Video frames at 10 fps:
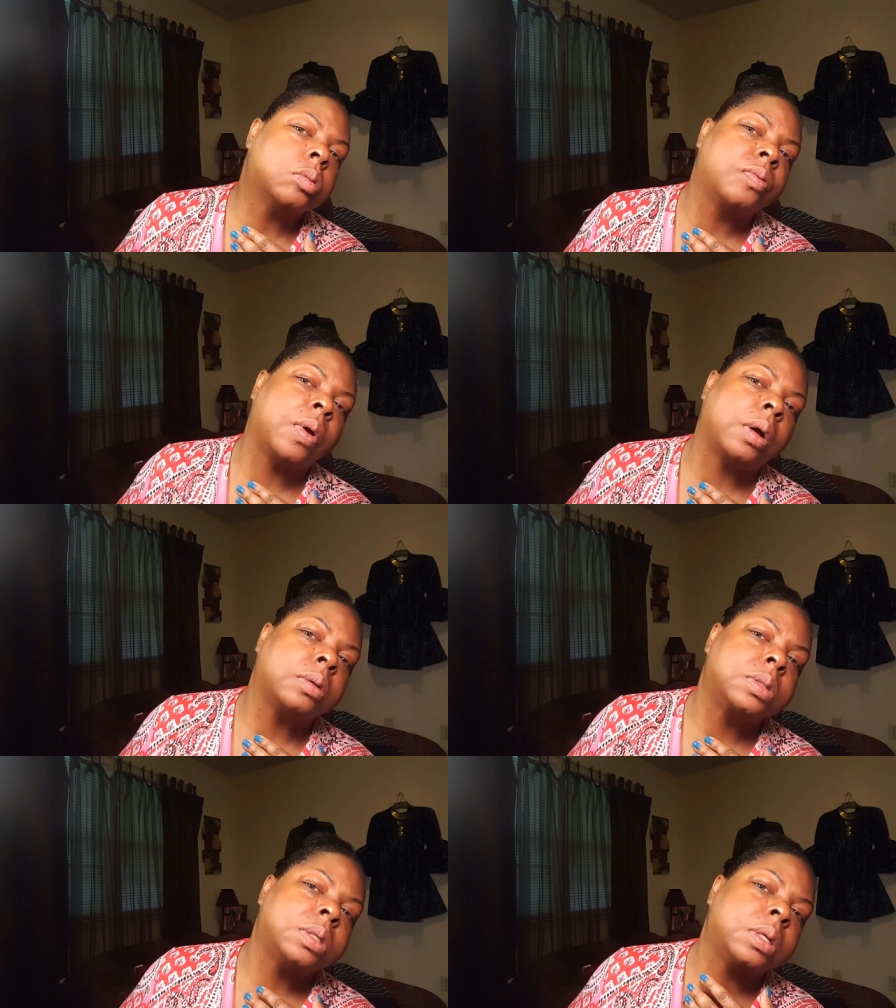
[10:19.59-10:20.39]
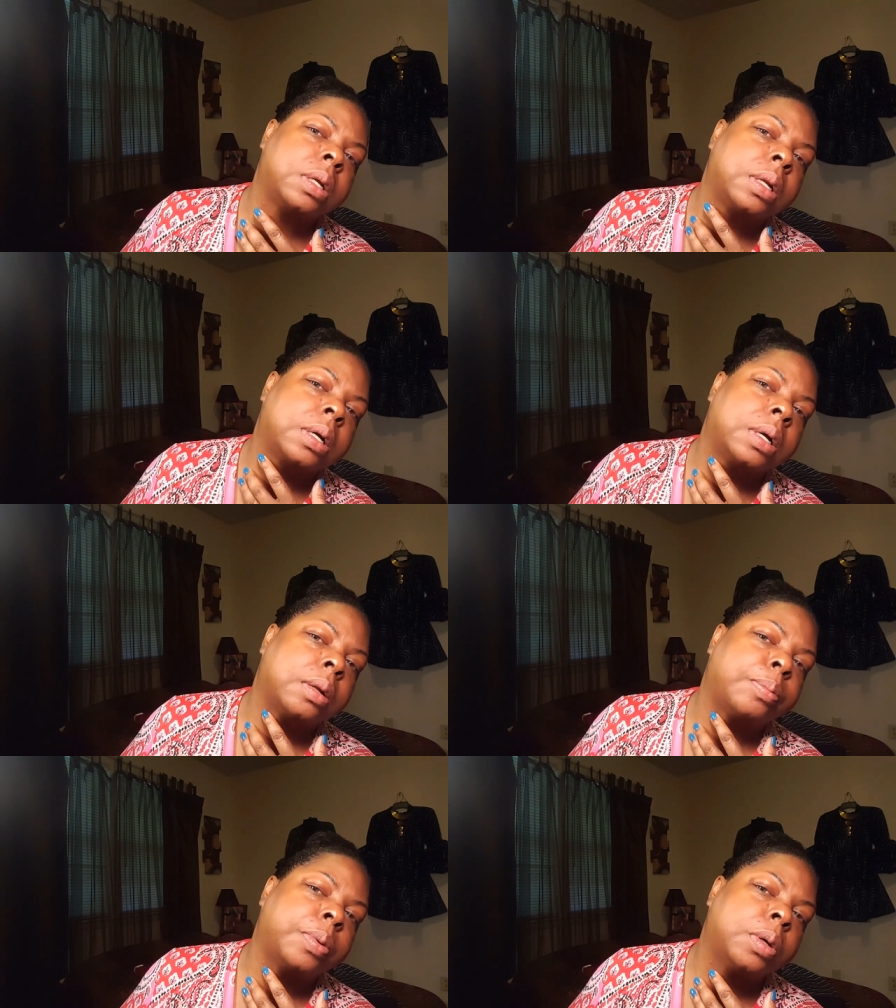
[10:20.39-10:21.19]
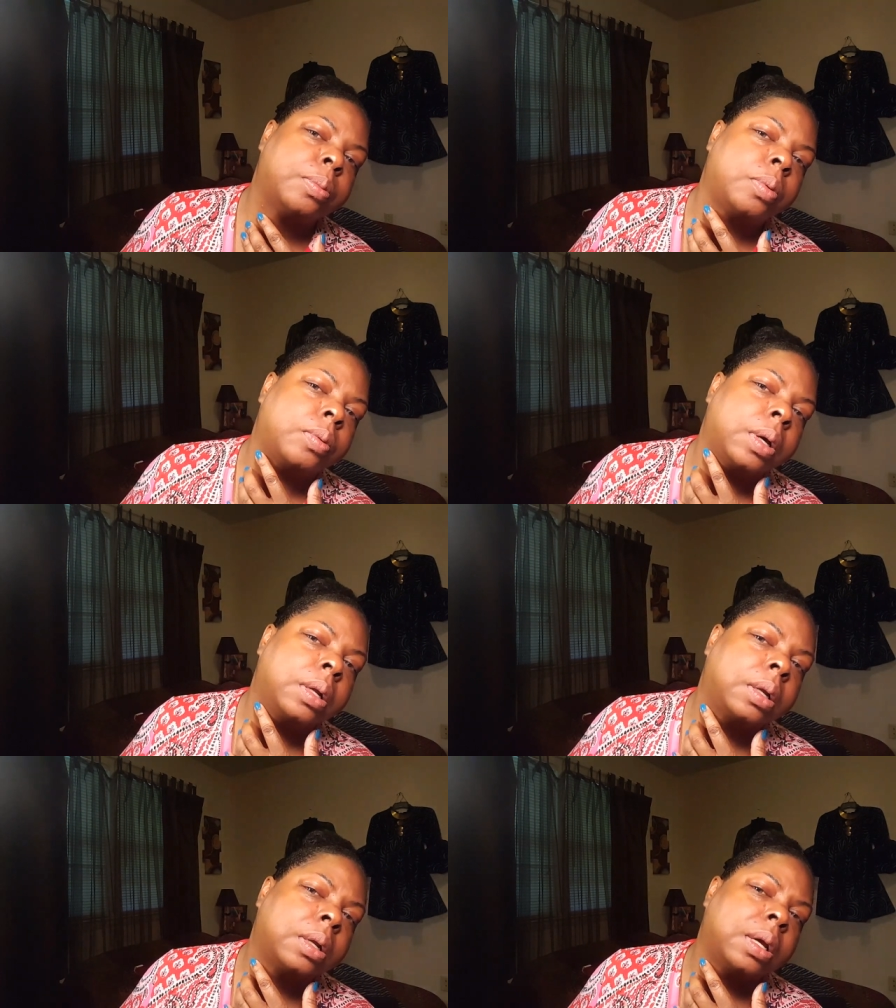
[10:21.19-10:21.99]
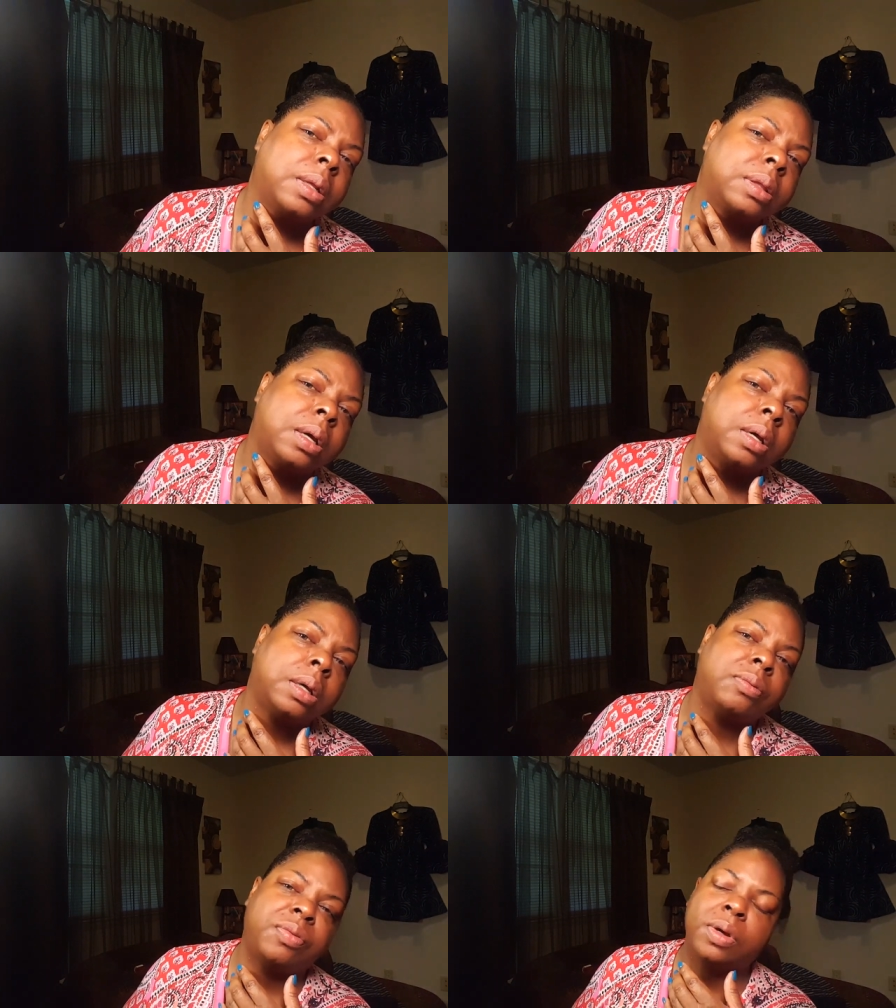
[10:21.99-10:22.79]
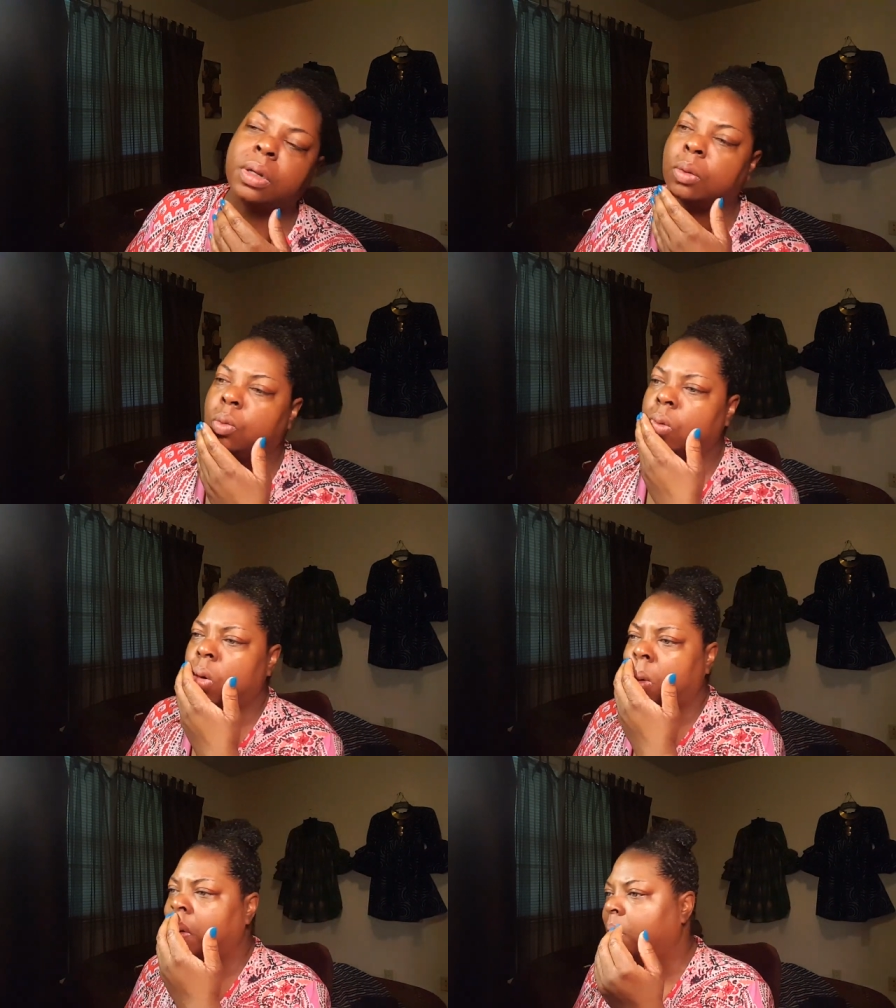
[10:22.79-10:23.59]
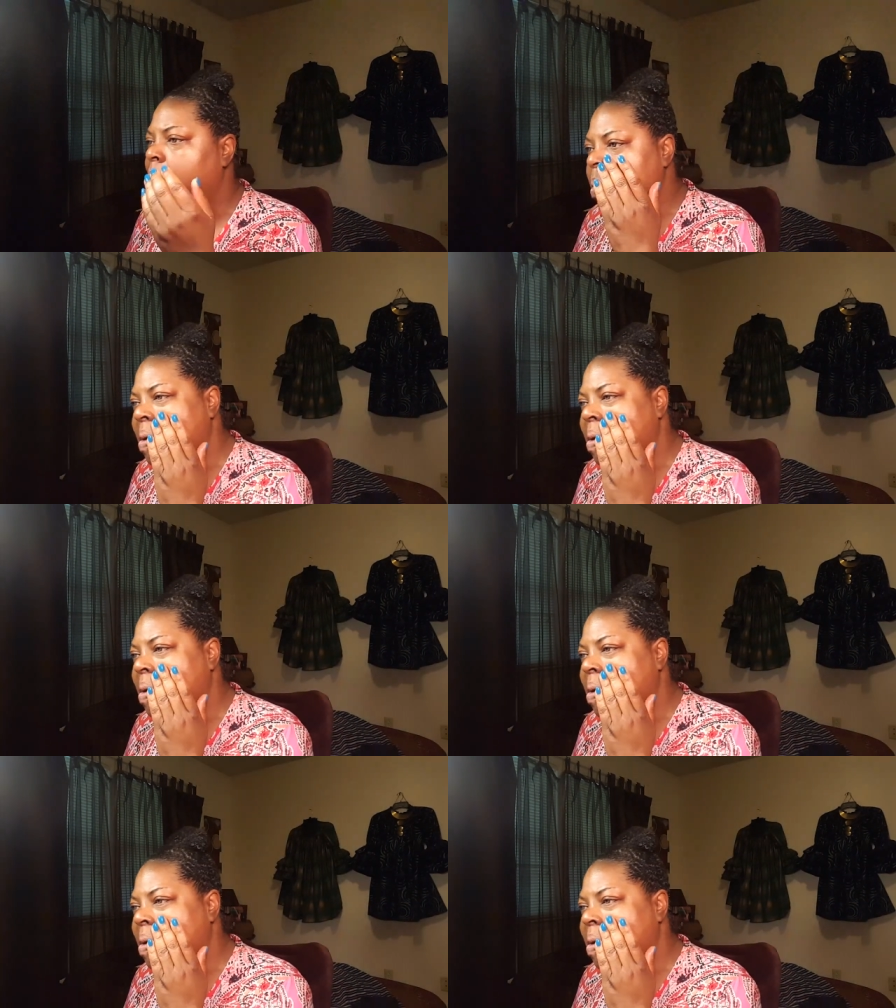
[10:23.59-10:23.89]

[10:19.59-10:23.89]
if y'all can see that, I got a pimple right there. That thing feel like, woo!